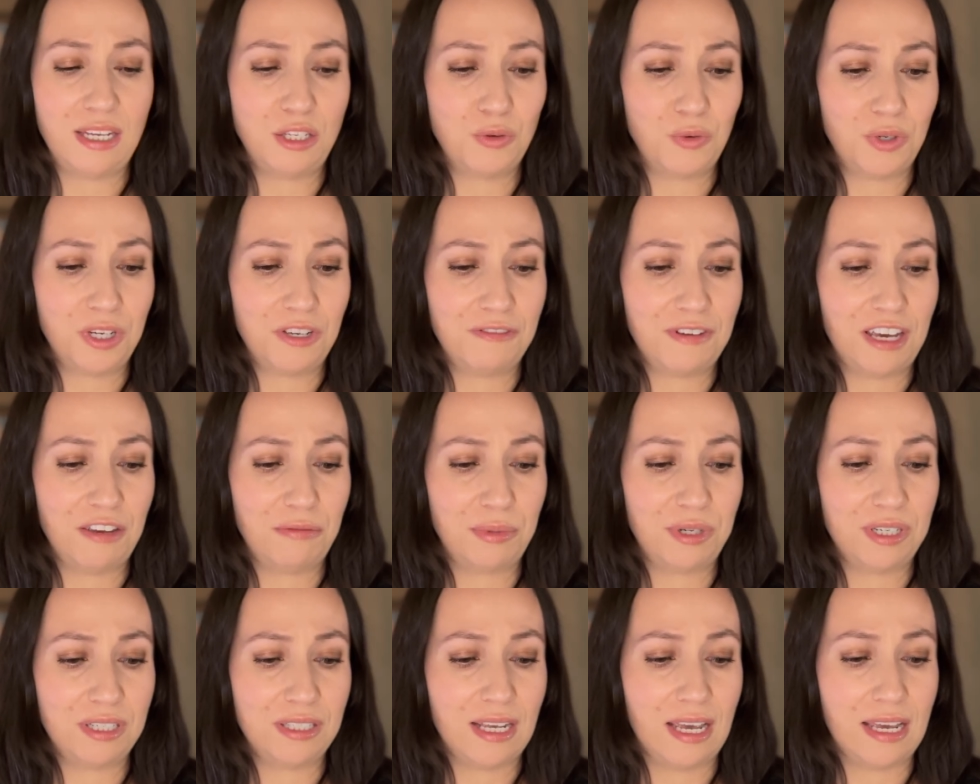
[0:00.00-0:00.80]

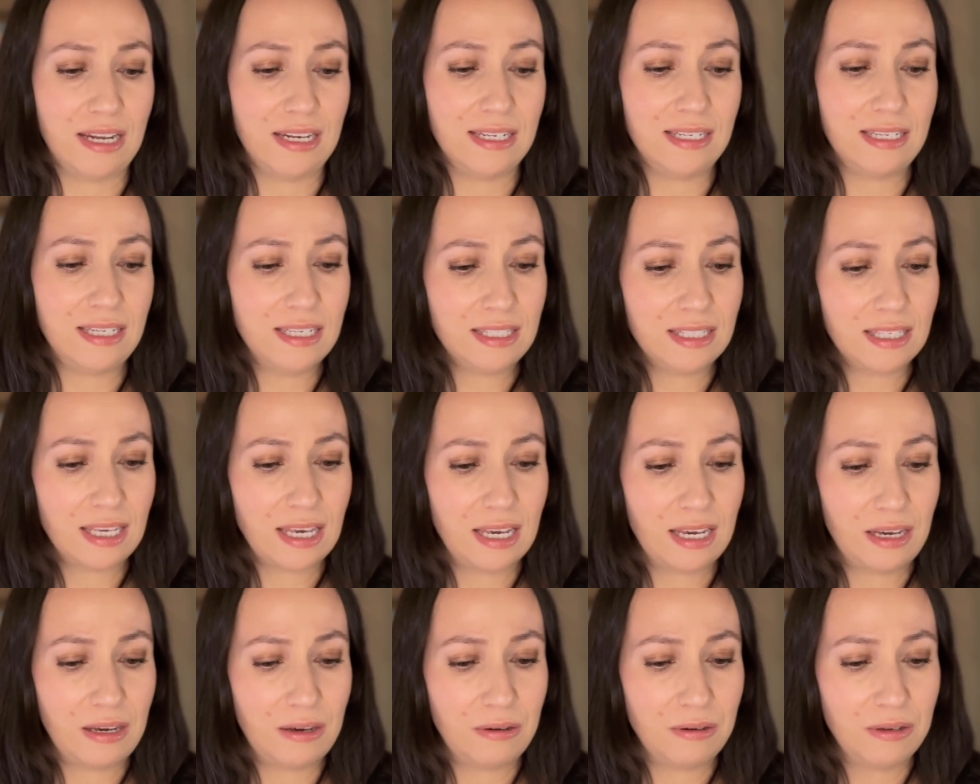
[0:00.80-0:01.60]
25%
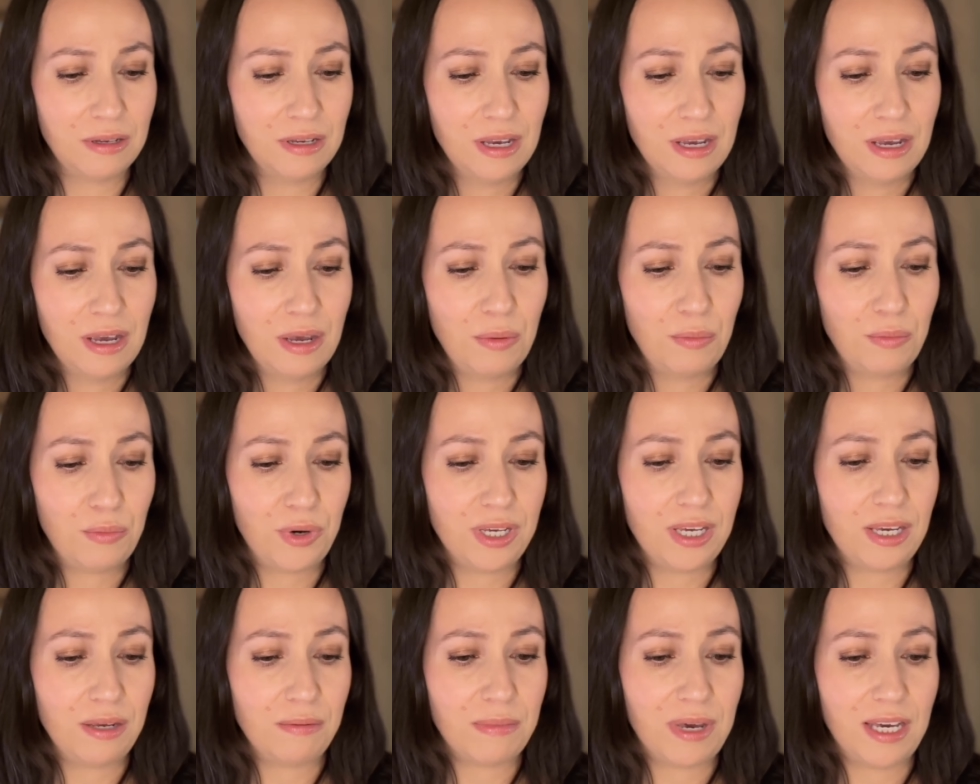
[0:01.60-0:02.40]
discount,
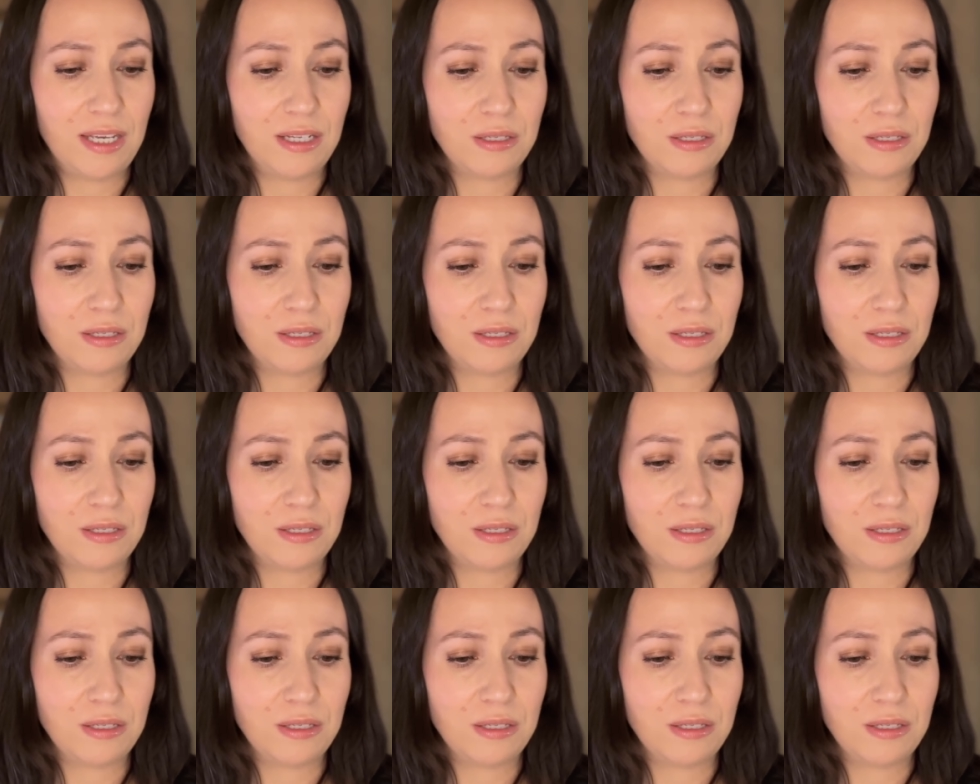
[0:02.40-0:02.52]
bringing my